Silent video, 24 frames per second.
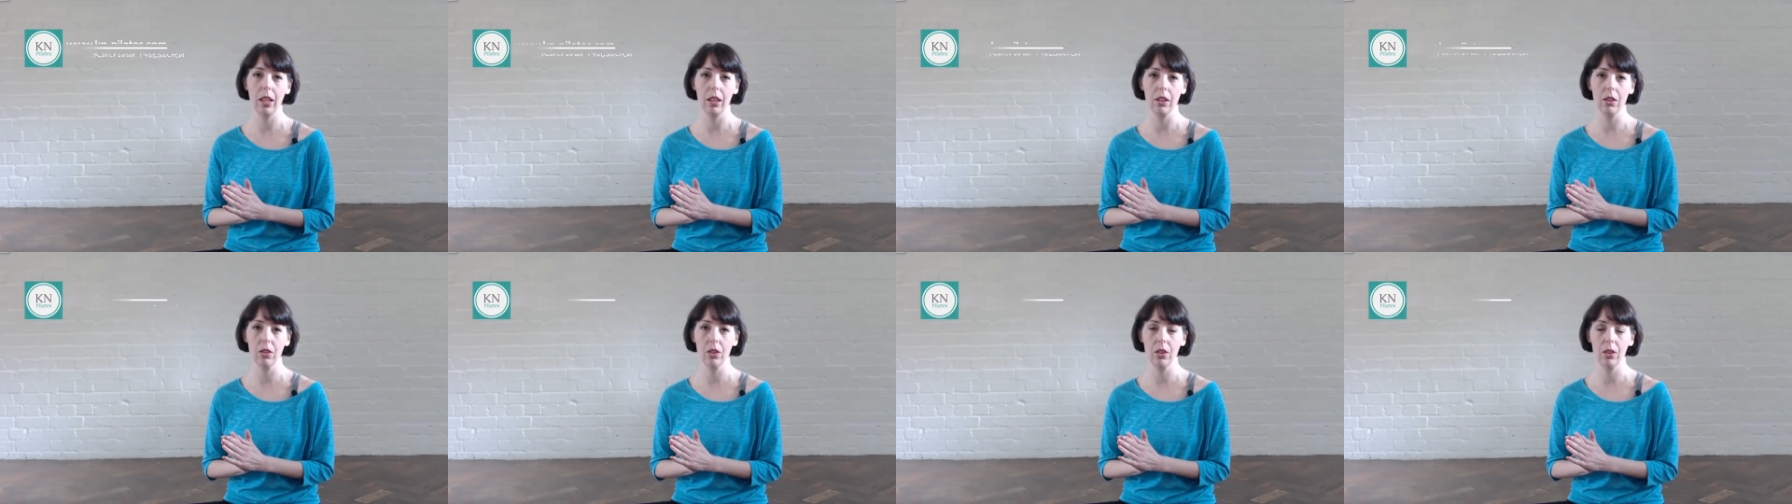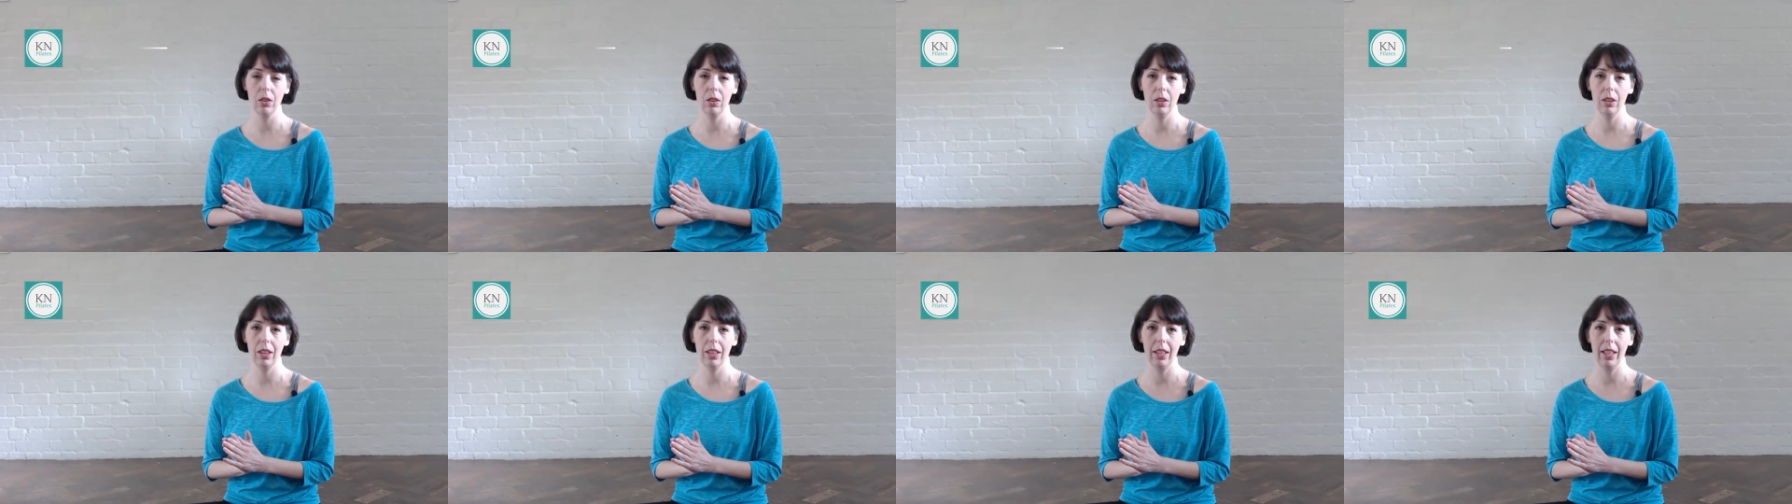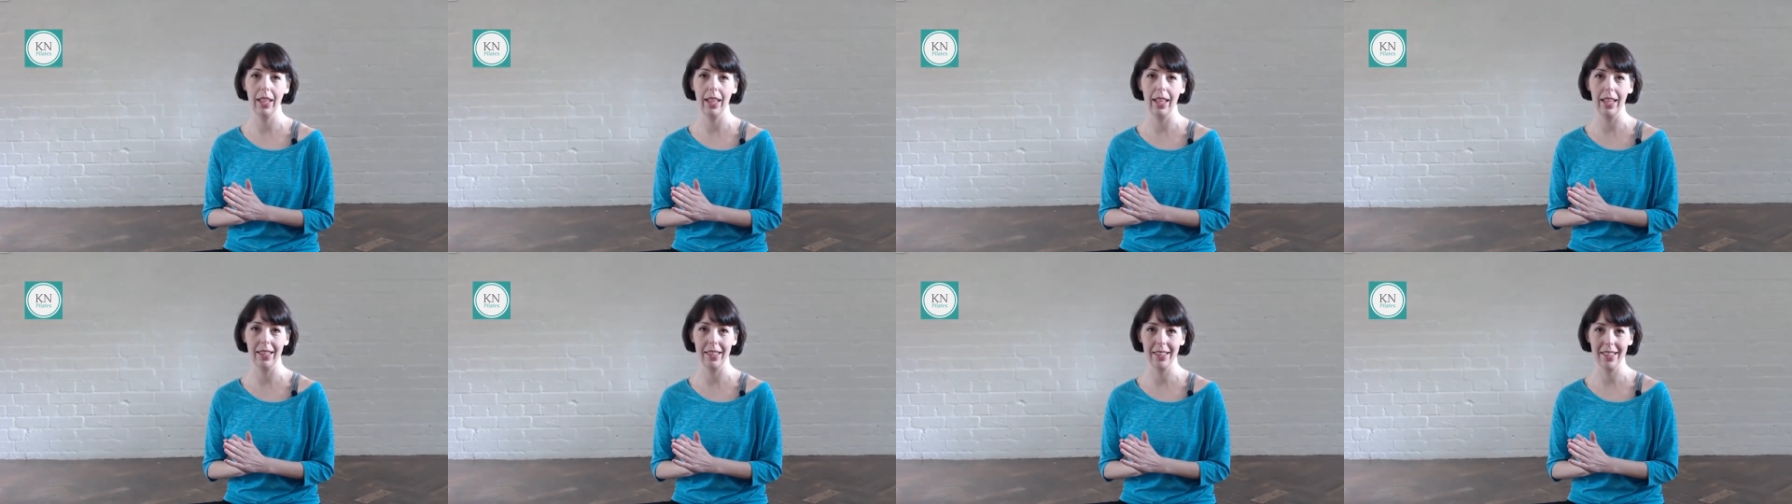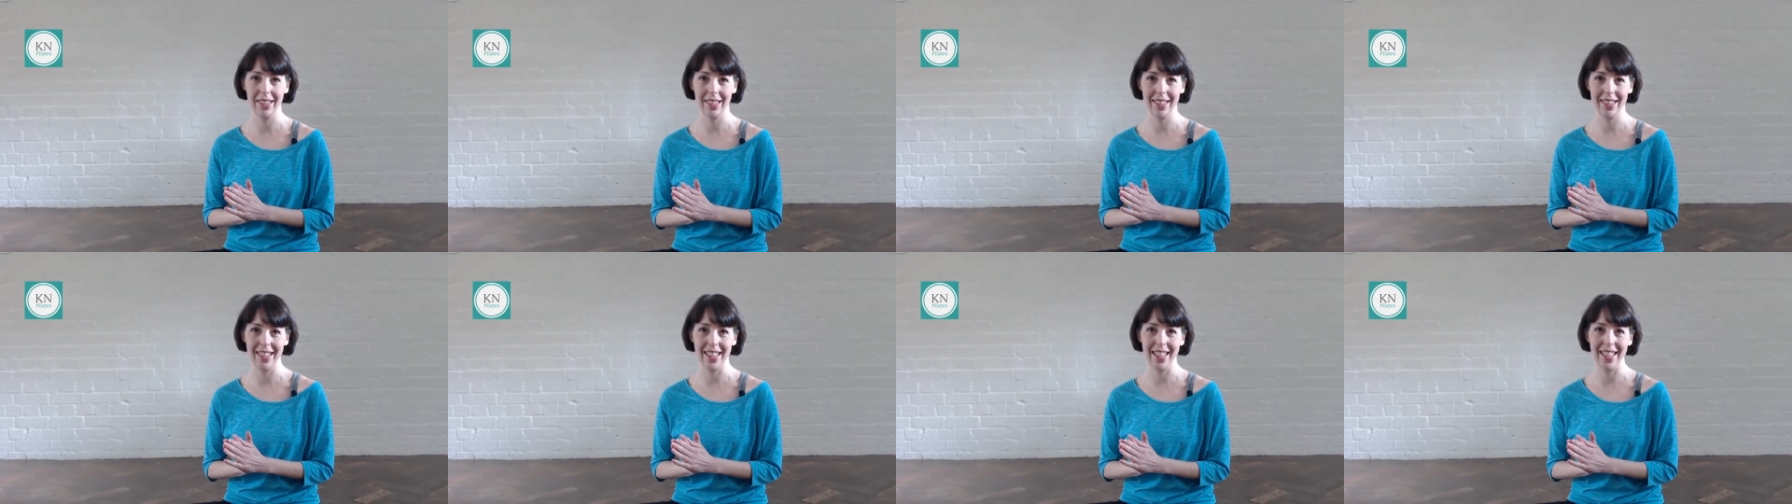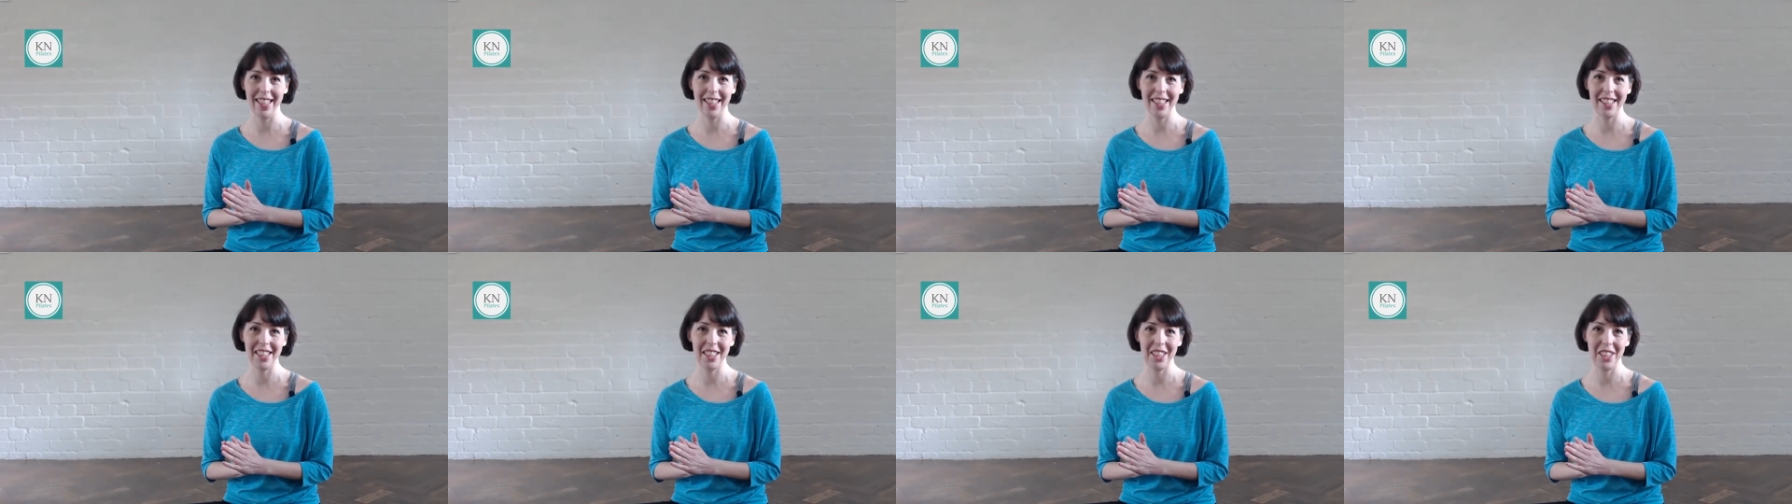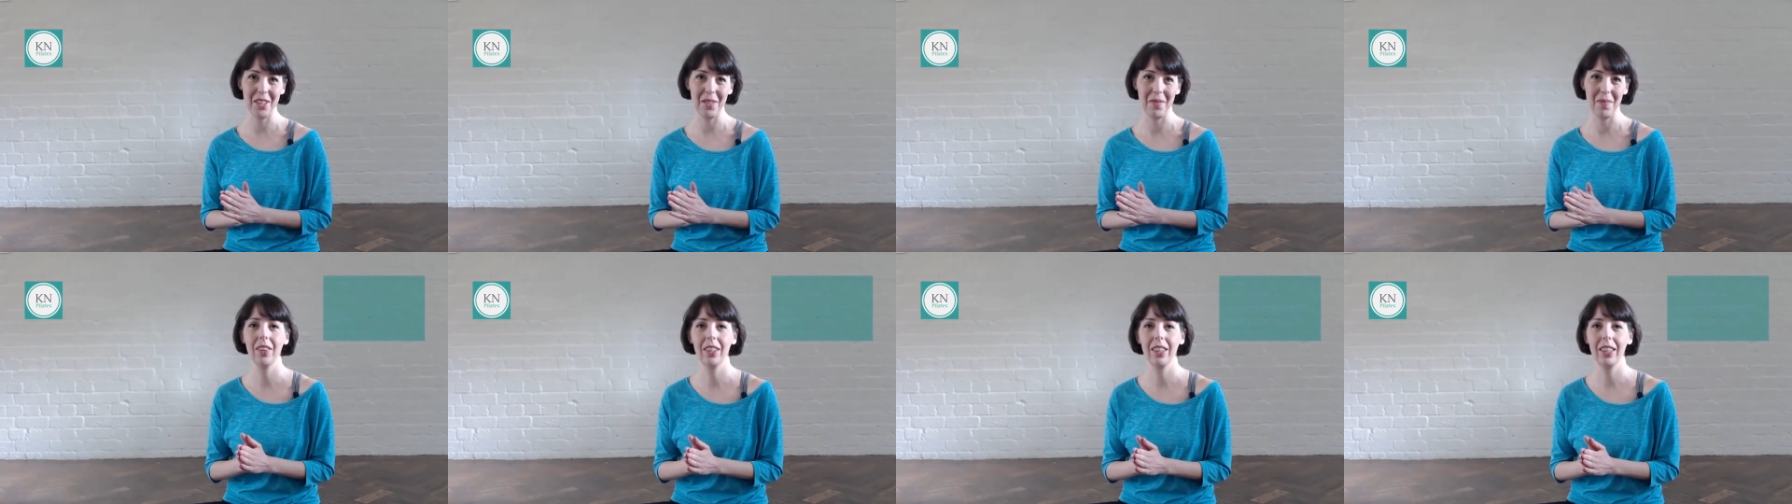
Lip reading: actual exercise.